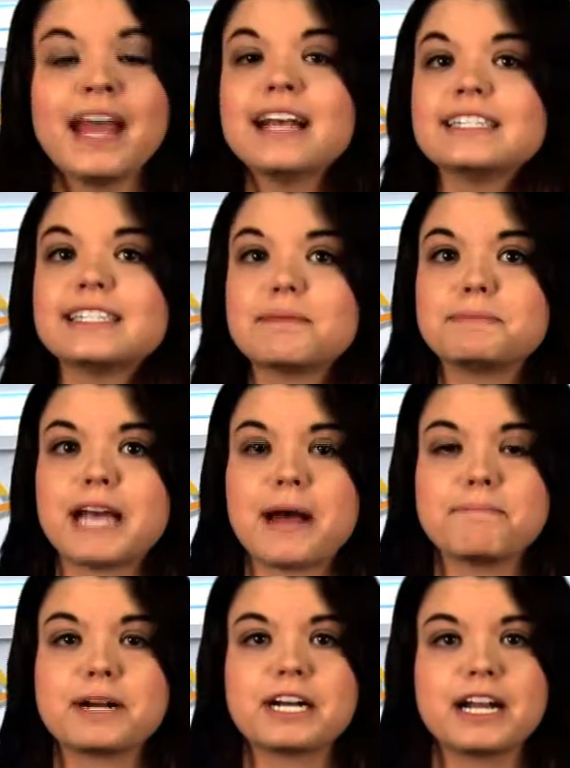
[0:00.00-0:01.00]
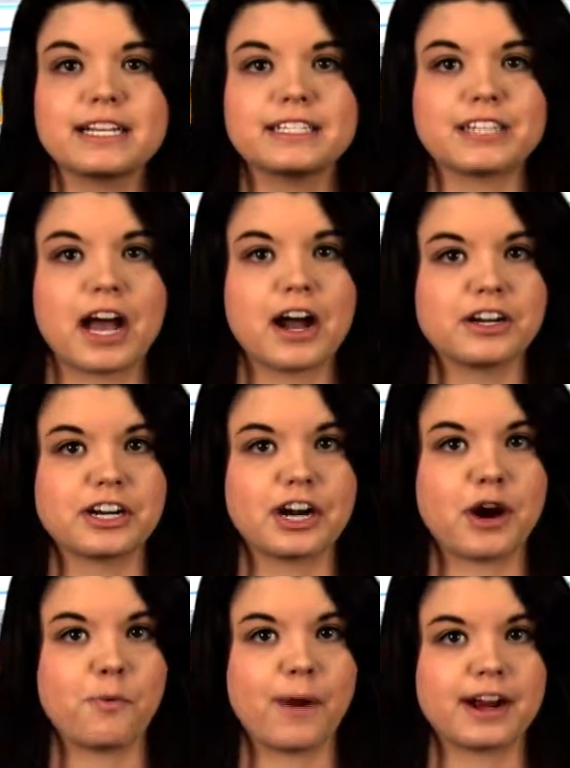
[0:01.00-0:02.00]
September is Hunger
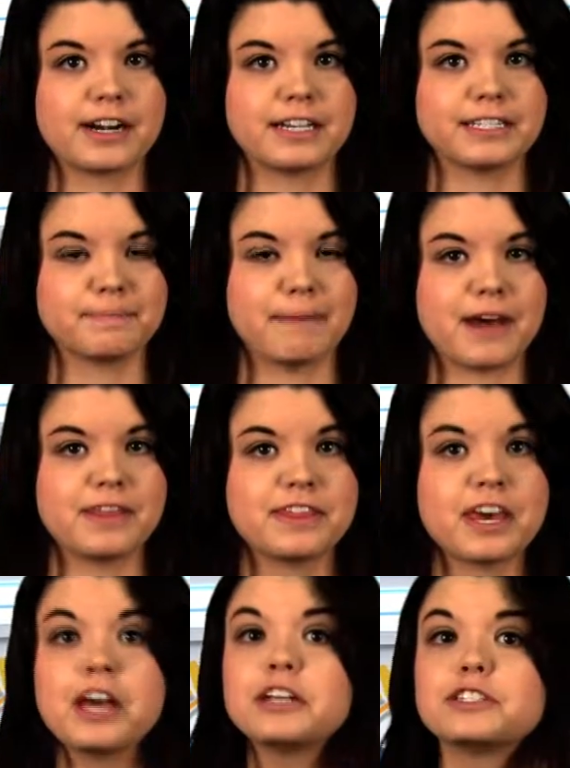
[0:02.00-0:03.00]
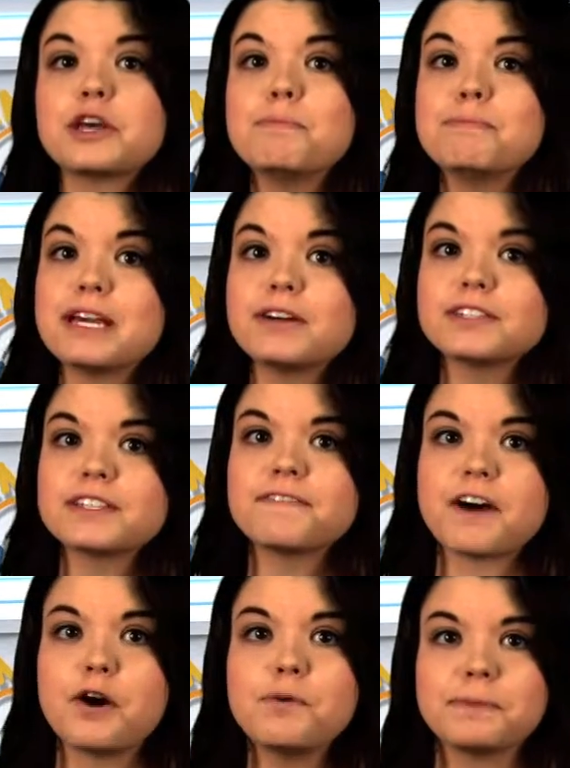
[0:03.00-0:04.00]
Awareness Month, so Meals of
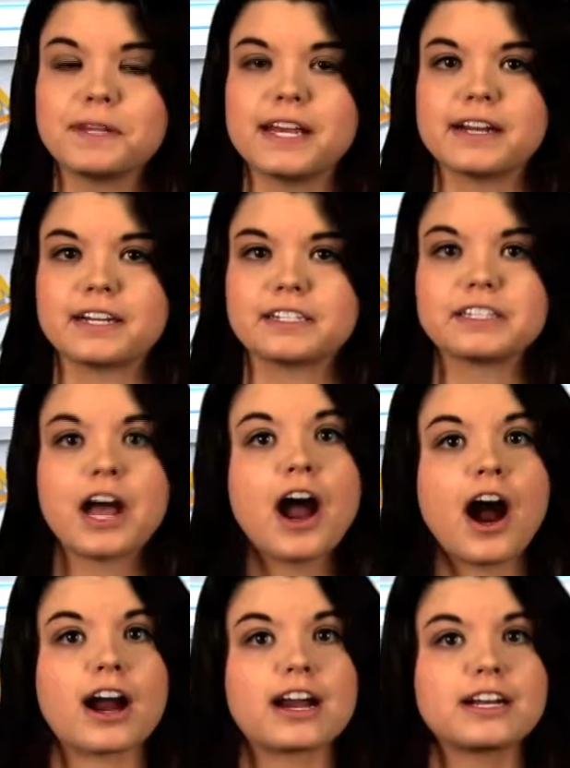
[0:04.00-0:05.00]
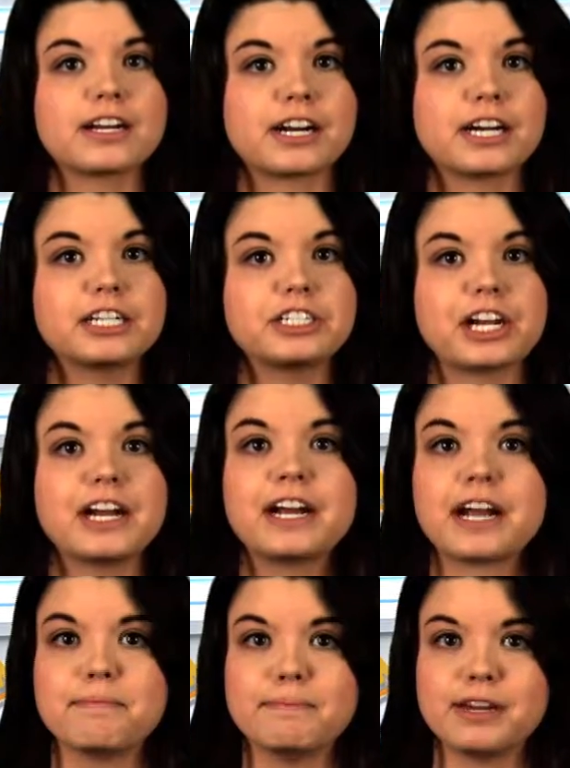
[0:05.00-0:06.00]
Hope leaders are encouraging
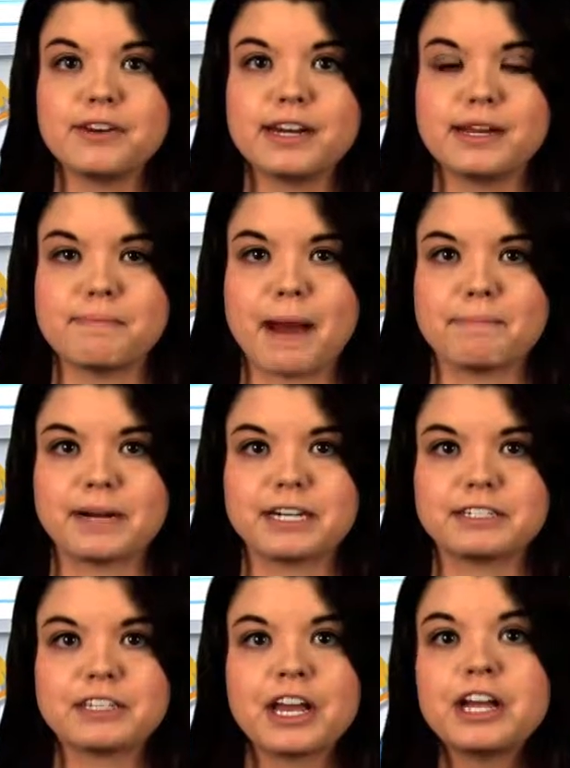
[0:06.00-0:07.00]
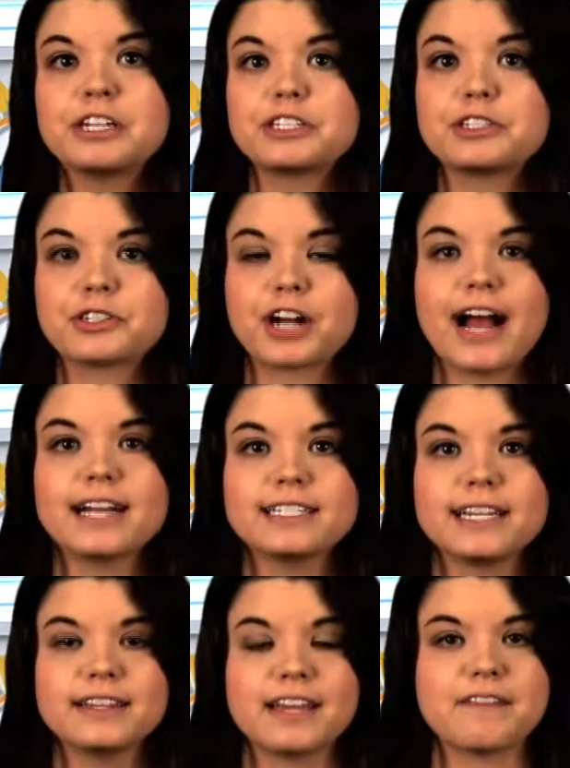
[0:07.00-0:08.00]
community members to try
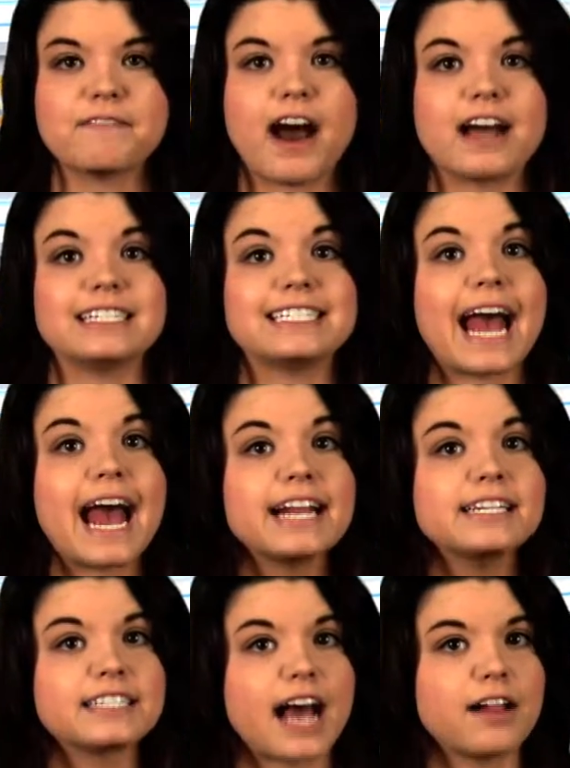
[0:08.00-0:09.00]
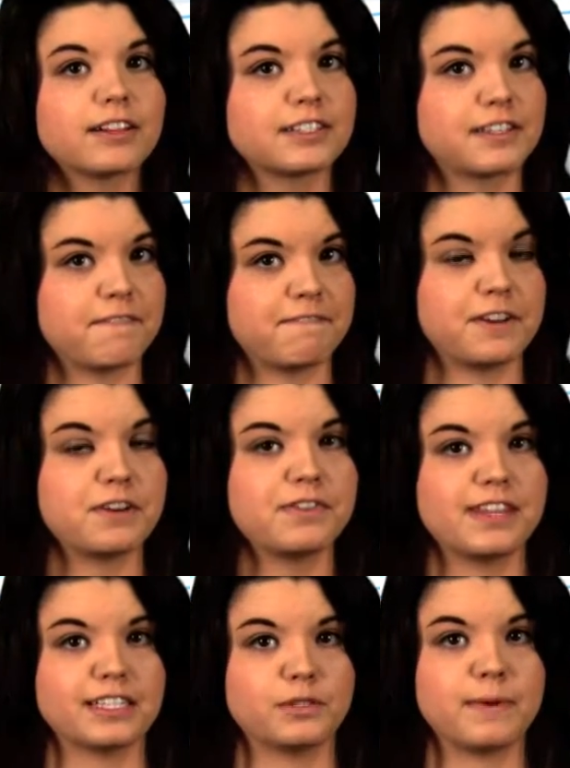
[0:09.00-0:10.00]
to live on $10 of food
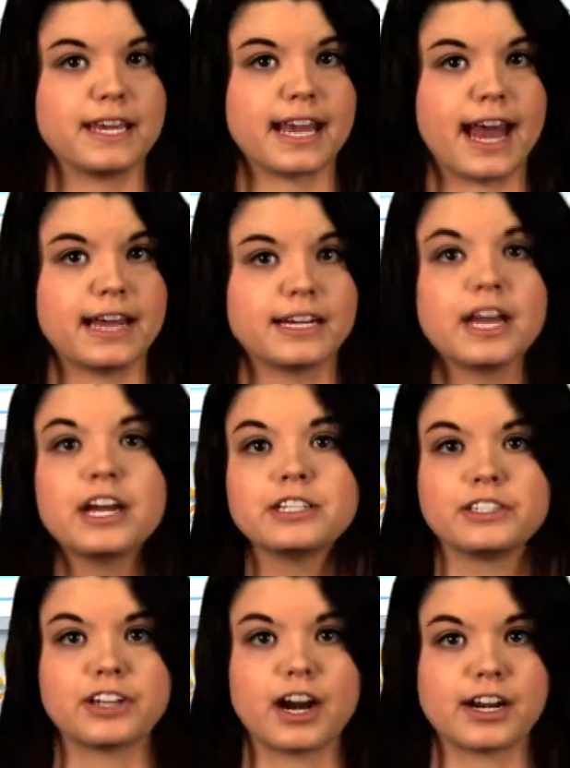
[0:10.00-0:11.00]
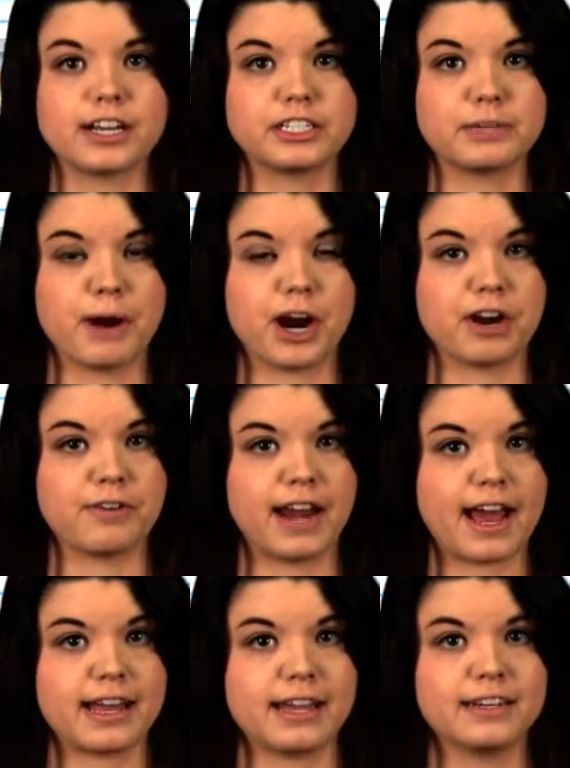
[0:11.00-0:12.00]
this weekend, starting tomorrow
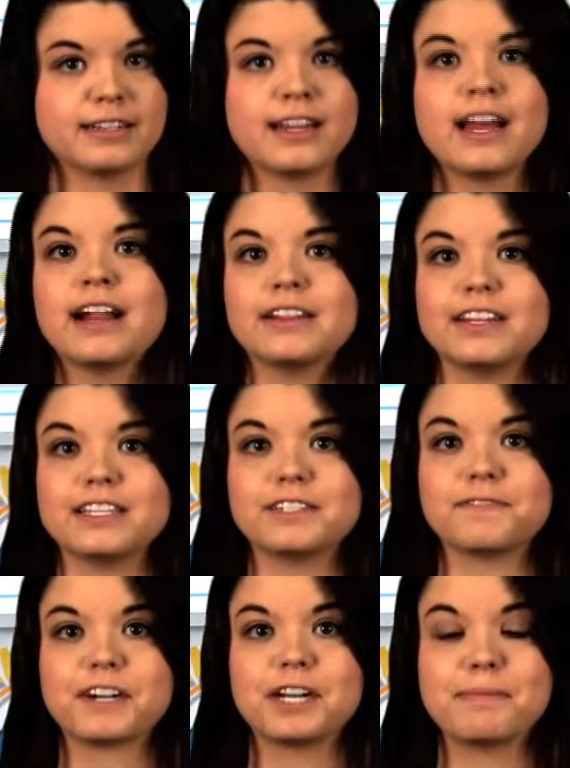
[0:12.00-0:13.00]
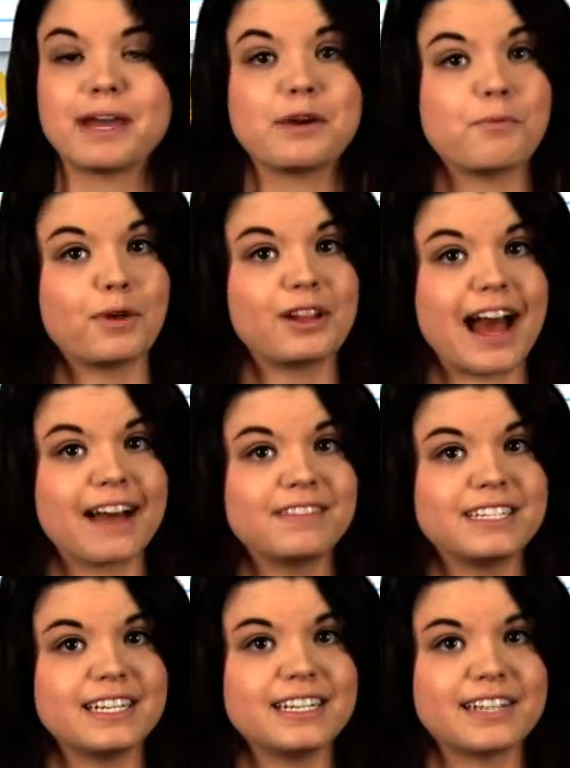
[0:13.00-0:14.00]
night. Liz Freeman will have the
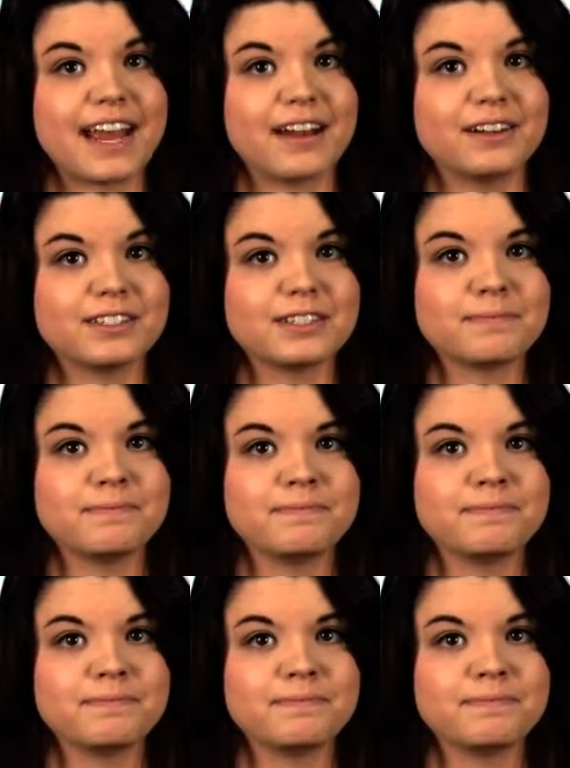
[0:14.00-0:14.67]
details.